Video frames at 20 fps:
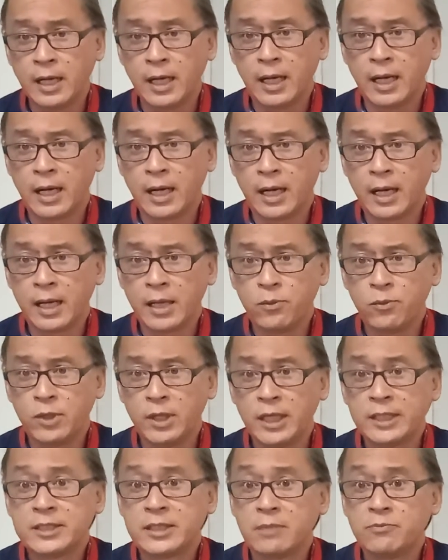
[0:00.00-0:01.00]
I will
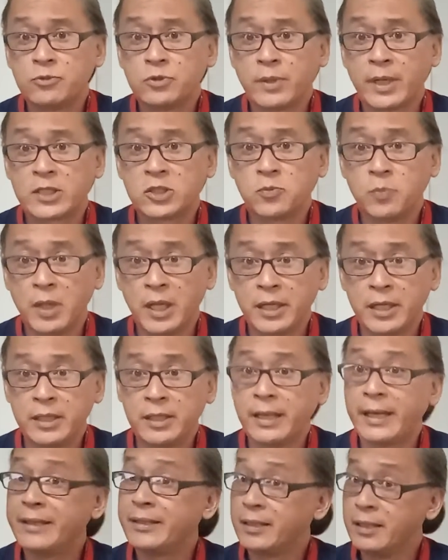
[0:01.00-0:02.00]
attempt to explain it
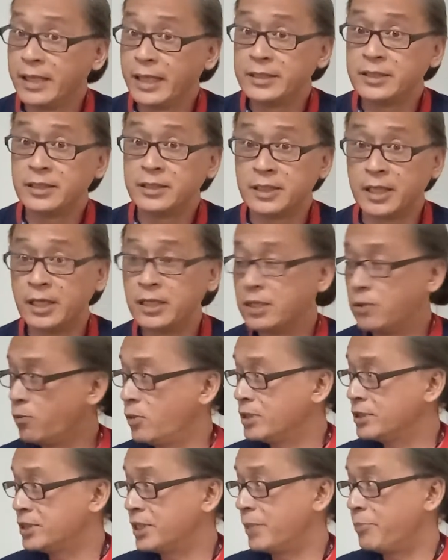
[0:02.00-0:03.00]
at a later date
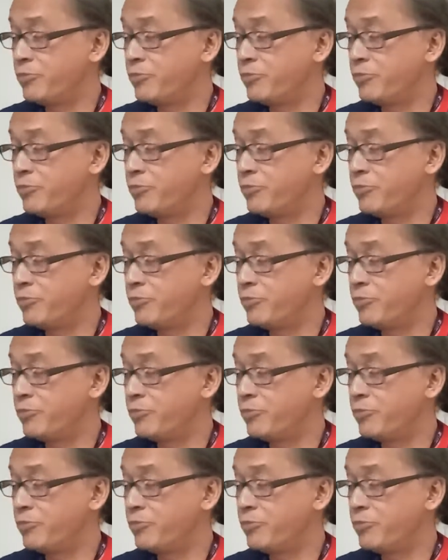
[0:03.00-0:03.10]
once I